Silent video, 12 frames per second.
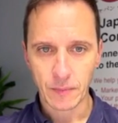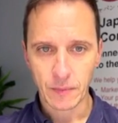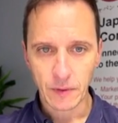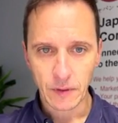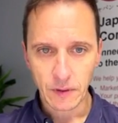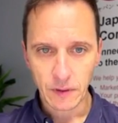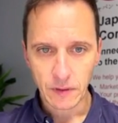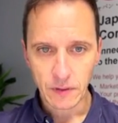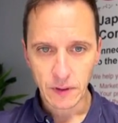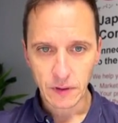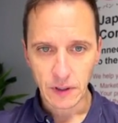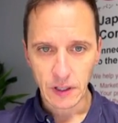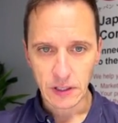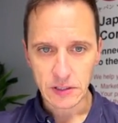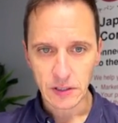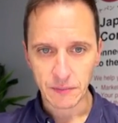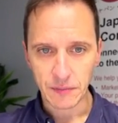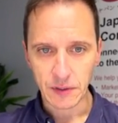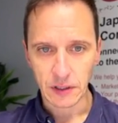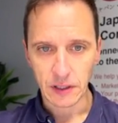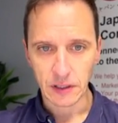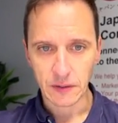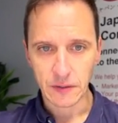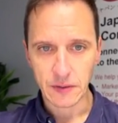I think they had something like
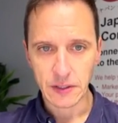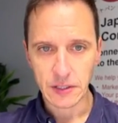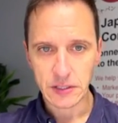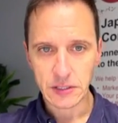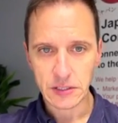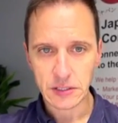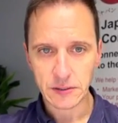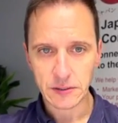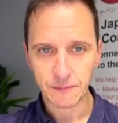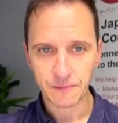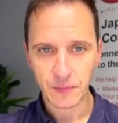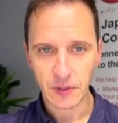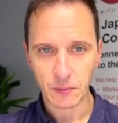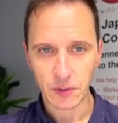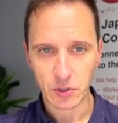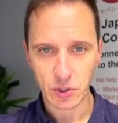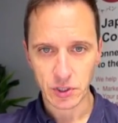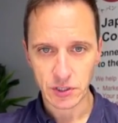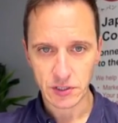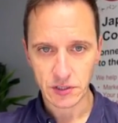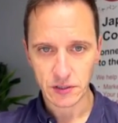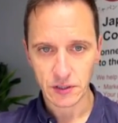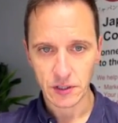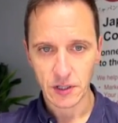this. Let me just
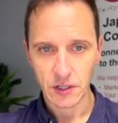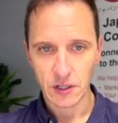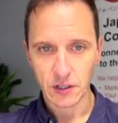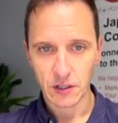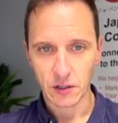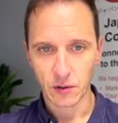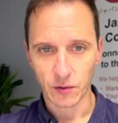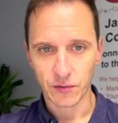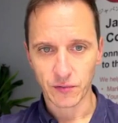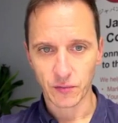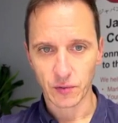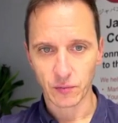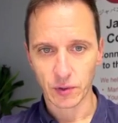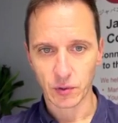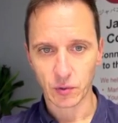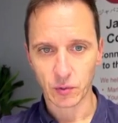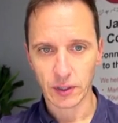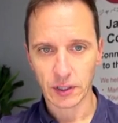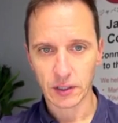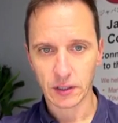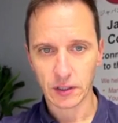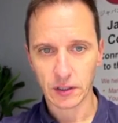look through it real quick.